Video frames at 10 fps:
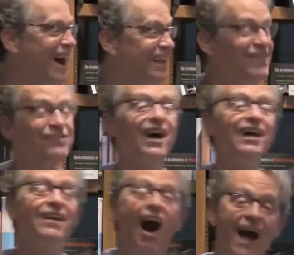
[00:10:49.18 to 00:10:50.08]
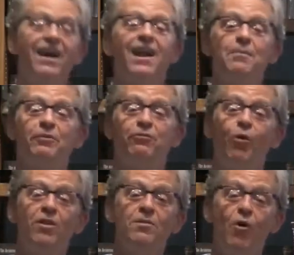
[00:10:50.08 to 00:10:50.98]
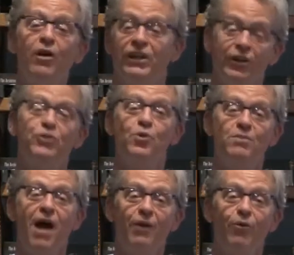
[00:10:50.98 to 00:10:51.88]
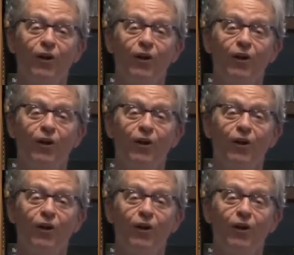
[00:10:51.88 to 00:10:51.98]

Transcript: he said, I got up at 4 in the morning. You're doing my roller